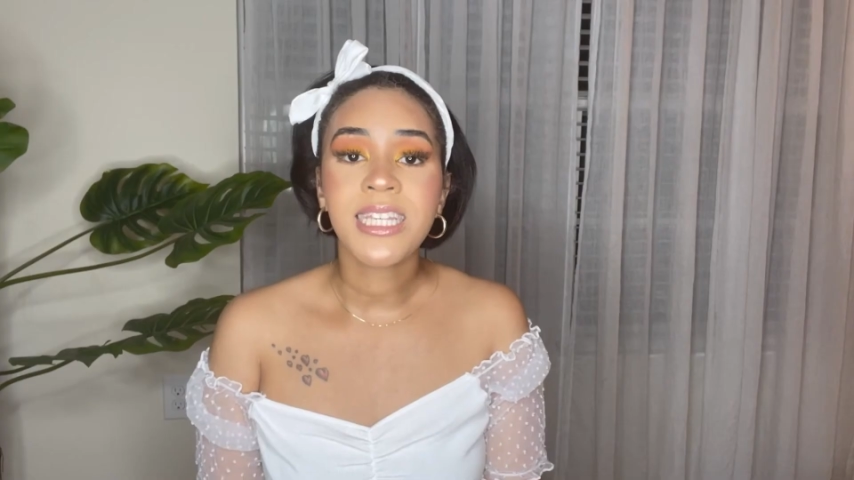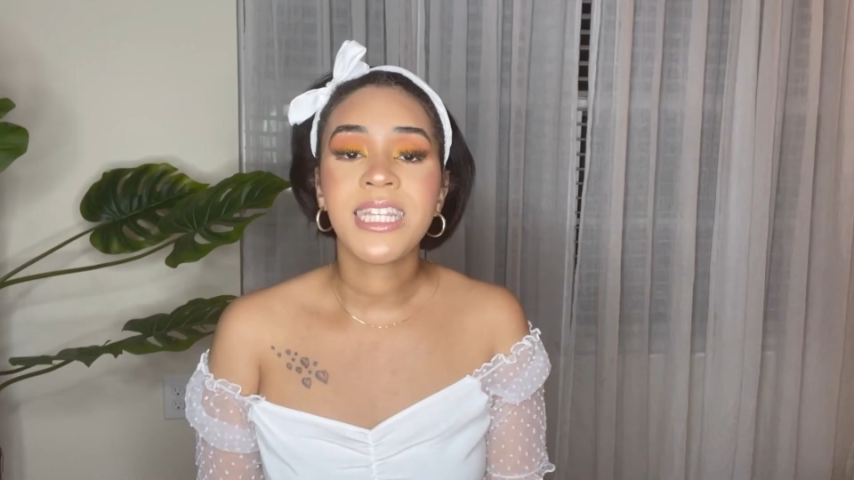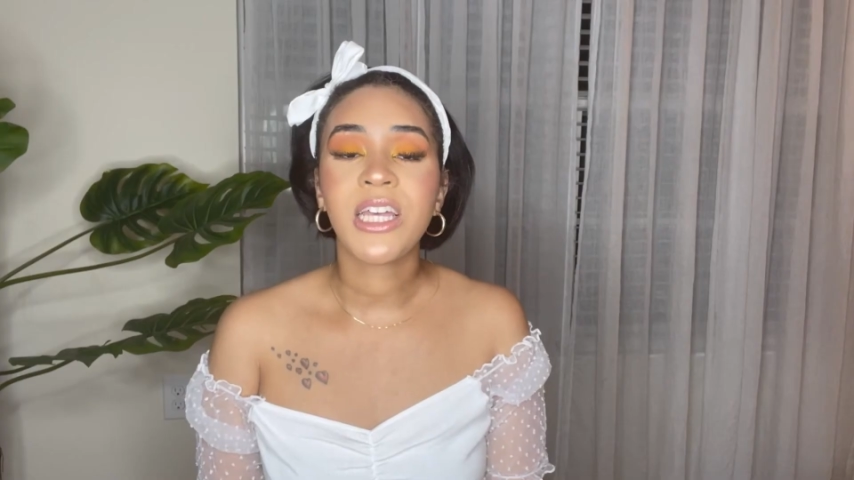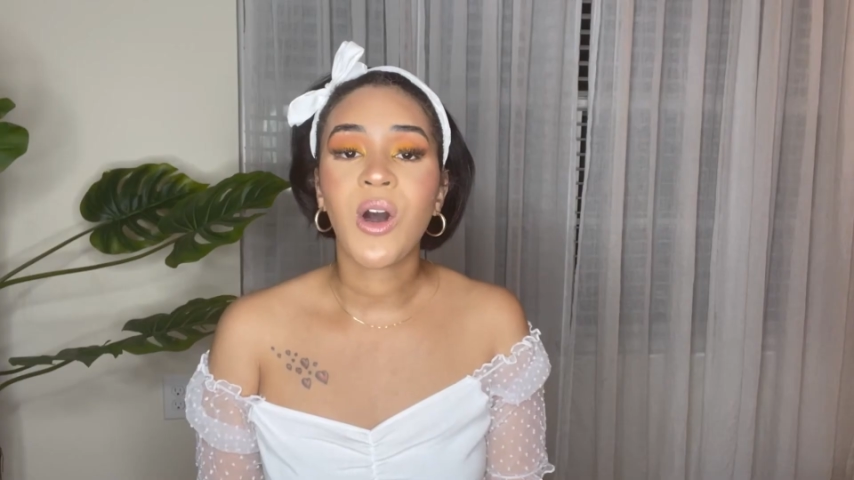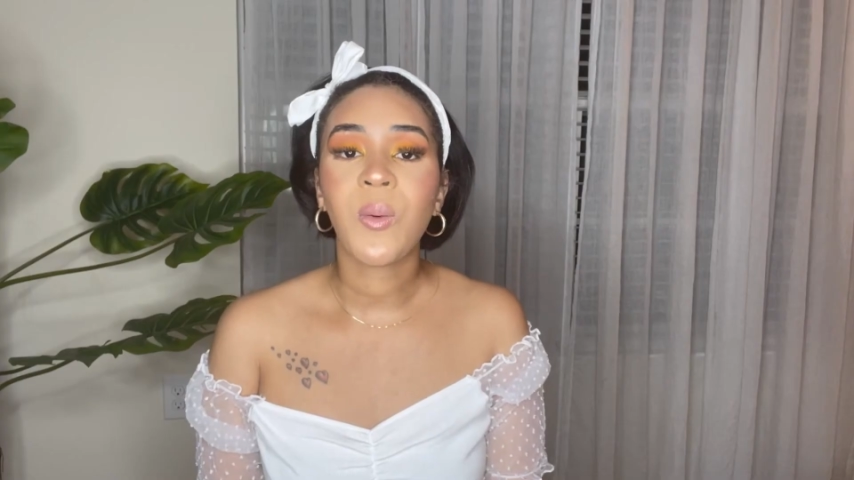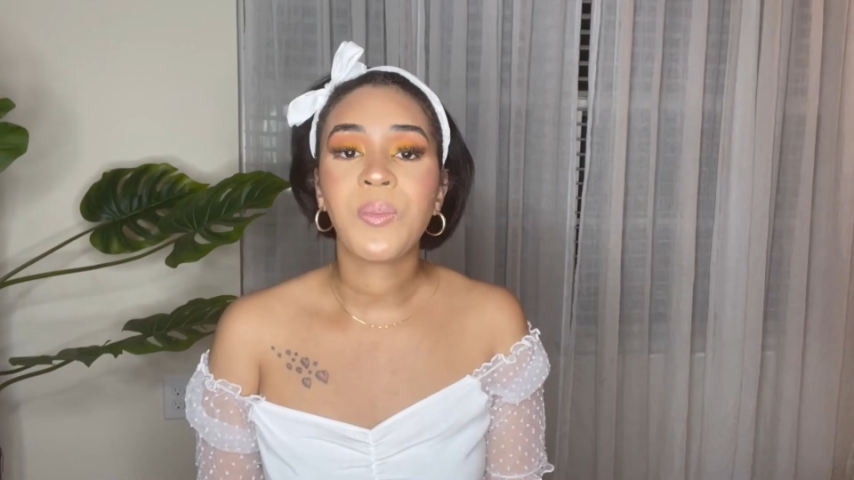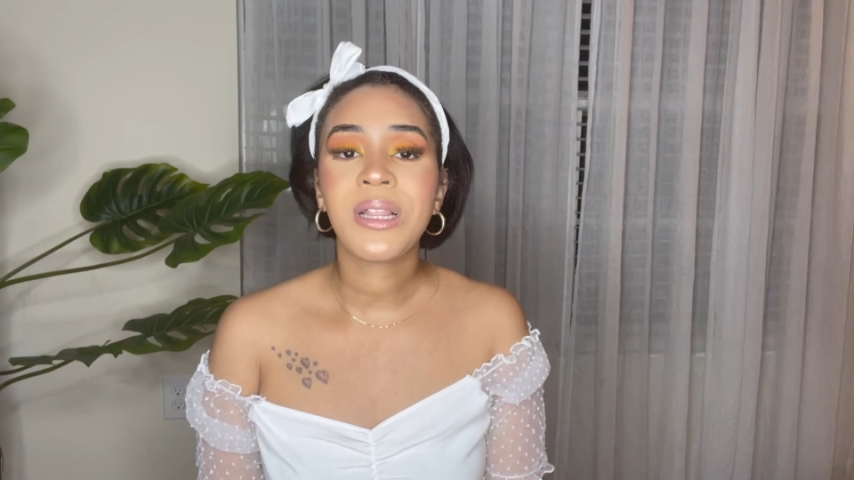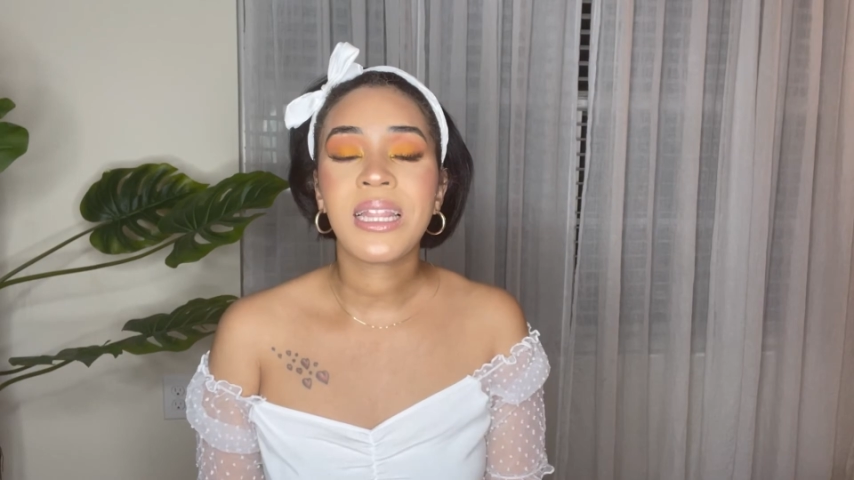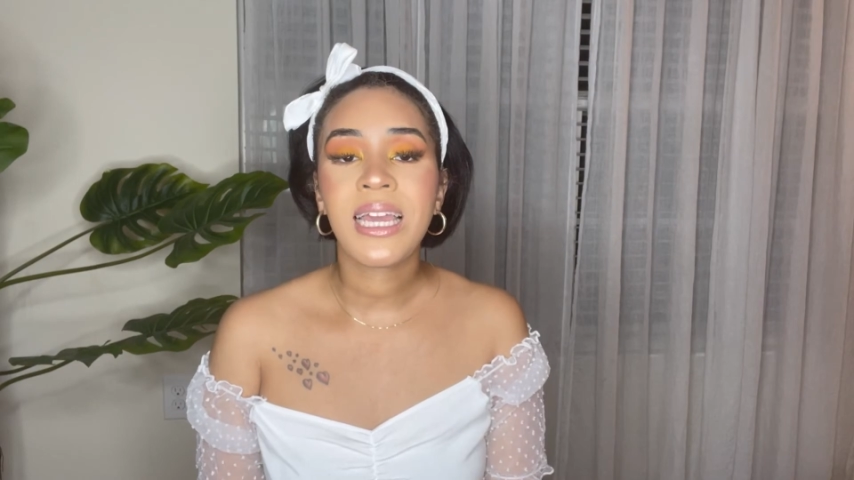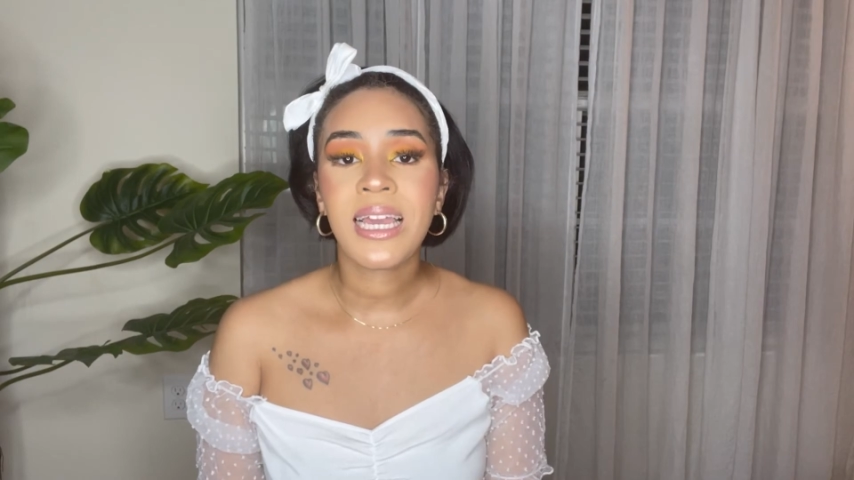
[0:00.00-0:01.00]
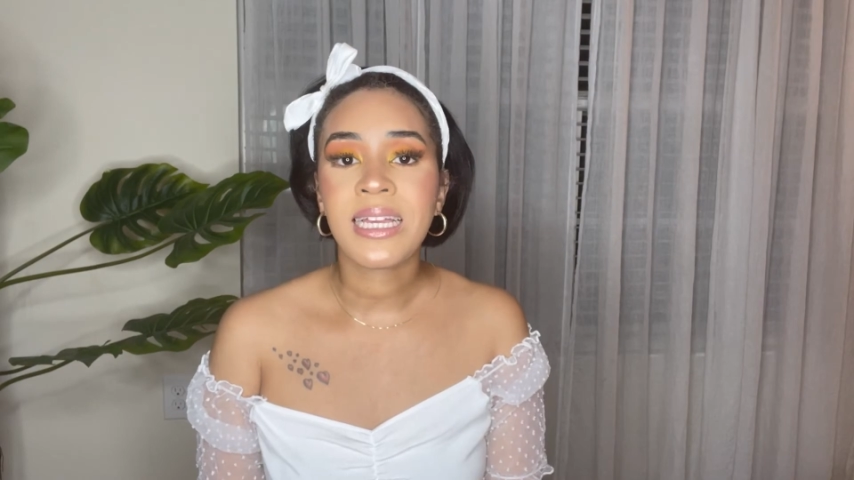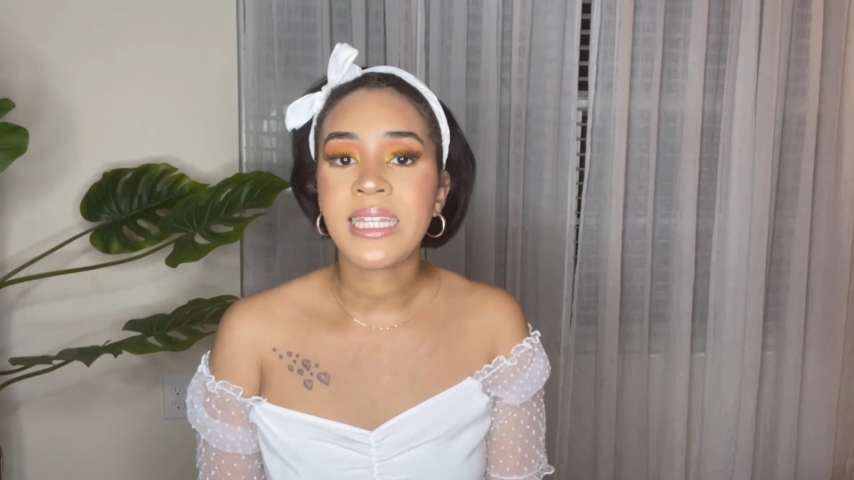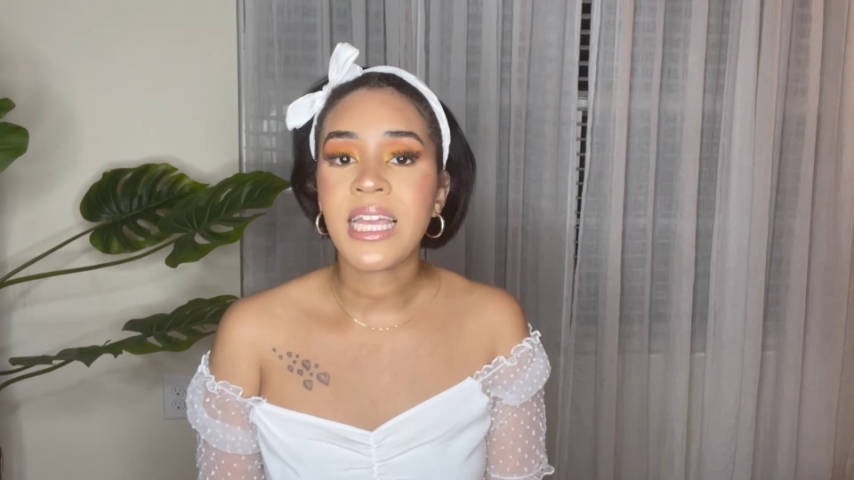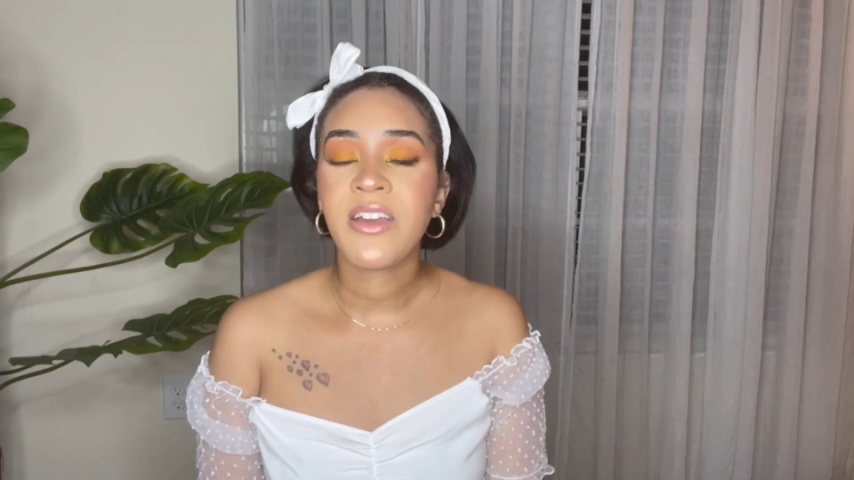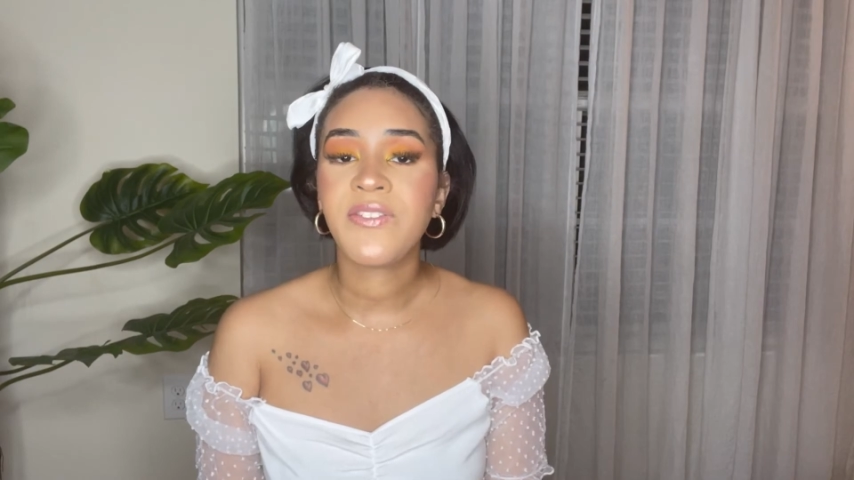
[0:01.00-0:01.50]
So
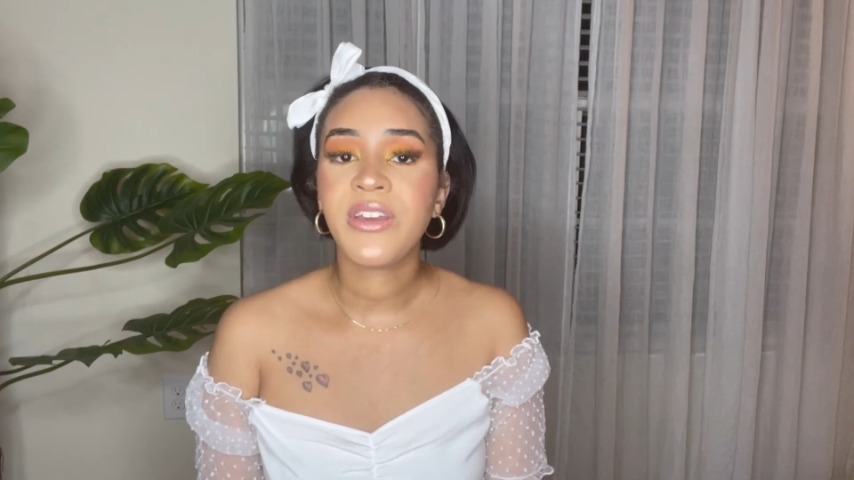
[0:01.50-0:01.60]
please, if